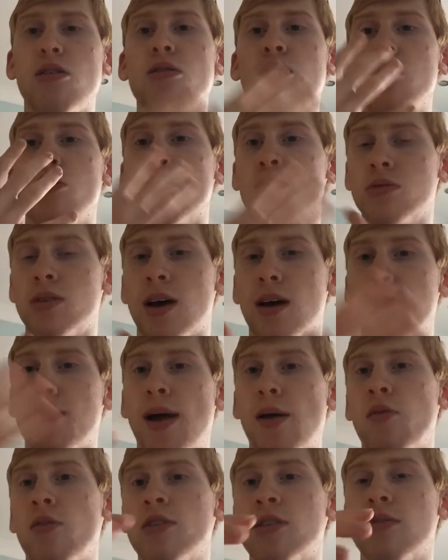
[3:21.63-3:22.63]
you'll attack
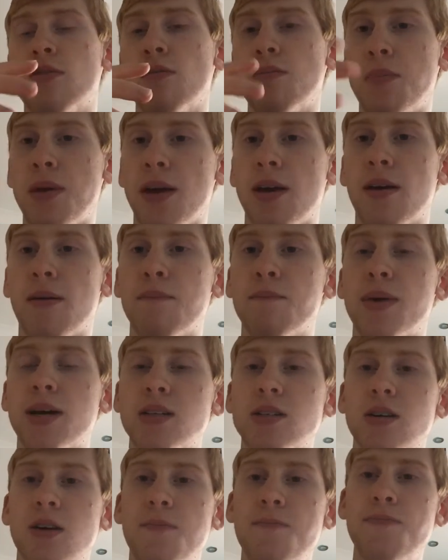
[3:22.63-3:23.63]
back with something bigger and
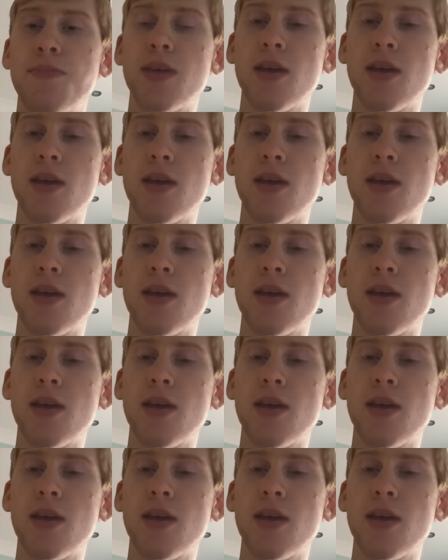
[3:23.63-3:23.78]
better,